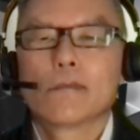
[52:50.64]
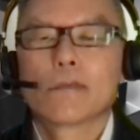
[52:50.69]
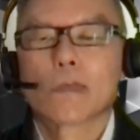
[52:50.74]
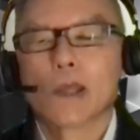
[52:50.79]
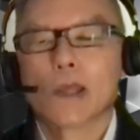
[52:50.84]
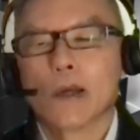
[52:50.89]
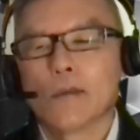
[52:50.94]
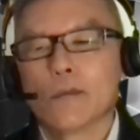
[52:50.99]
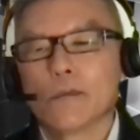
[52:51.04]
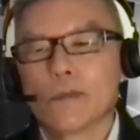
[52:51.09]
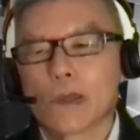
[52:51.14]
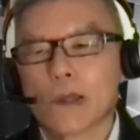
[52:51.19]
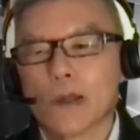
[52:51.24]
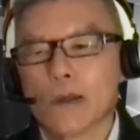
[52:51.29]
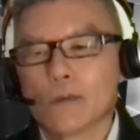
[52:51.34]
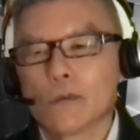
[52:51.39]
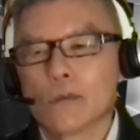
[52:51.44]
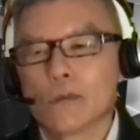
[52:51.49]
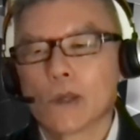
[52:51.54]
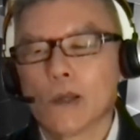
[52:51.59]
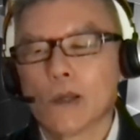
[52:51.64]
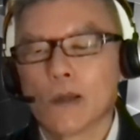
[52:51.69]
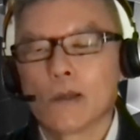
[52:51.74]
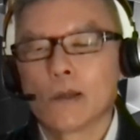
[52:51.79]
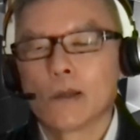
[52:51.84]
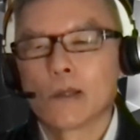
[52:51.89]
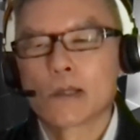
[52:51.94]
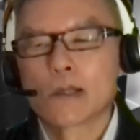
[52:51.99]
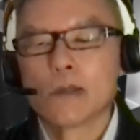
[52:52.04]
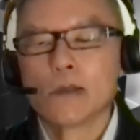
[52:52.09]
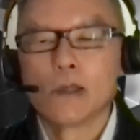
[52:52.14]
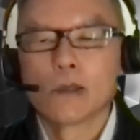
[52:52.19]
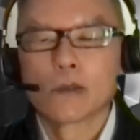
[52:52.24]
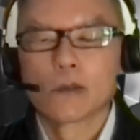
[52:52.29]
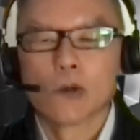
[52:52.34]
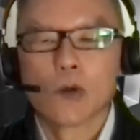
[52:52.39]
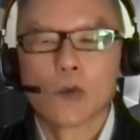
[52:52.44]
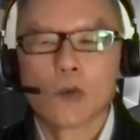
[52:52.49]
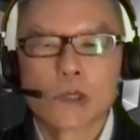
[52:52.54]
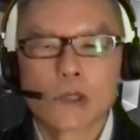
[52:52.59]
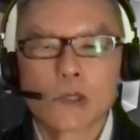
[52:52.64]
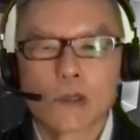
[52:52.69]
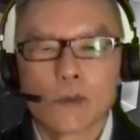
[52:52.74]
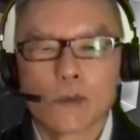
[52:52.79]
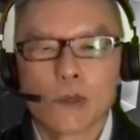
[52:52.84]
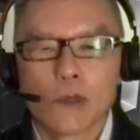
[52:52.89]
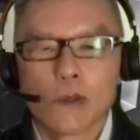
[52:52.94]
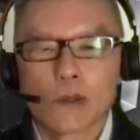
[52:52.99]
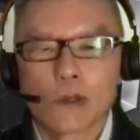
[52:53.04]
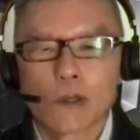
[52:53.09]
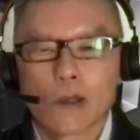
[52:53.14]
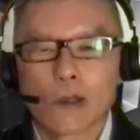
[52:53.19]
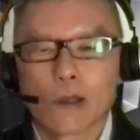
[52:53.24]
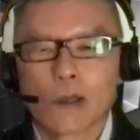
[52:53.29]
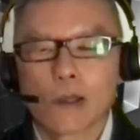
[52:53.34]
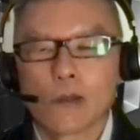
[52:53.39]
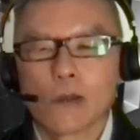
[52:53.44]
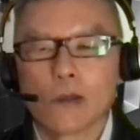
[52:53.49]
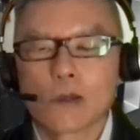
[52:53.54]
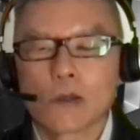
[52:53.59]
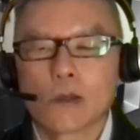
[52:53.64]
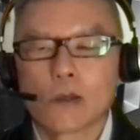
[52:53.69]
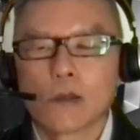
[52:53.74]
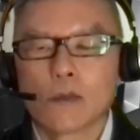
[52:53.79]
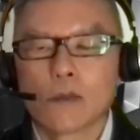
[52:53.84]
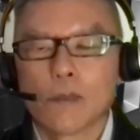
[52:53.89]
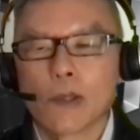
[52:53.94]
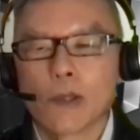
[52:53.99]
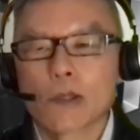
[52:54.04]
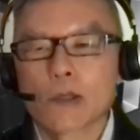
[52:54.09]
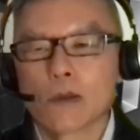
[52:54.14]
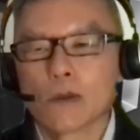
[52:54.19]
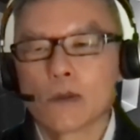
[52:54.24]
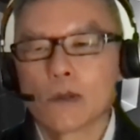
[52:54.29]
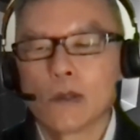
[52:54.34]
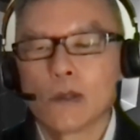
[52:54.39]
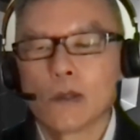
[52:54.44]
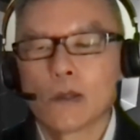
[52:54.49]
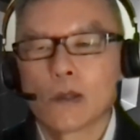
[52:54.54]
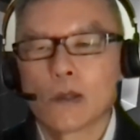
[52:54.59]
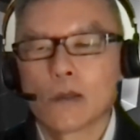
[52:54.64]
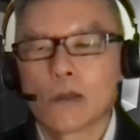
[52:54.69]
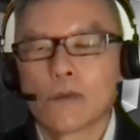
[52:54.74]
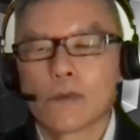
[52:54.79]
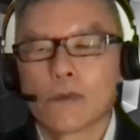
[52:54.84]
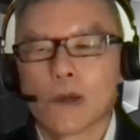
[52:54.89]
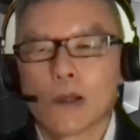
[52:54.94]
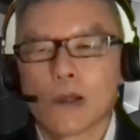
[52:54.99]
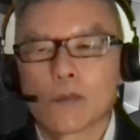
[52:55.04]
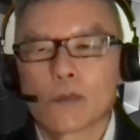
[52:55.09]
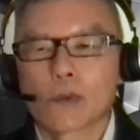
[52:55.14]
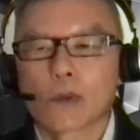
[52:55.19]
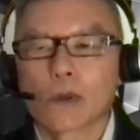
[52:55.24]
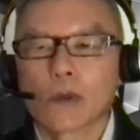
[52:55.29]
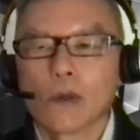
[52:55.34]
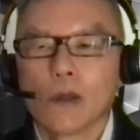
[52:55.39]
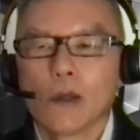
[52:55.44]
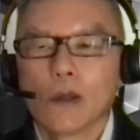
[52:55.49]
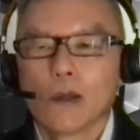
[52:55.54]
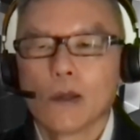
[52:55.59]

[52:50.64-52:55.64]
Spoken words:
Yeah, that's indeed an option. I mean, again, it depends on the developer.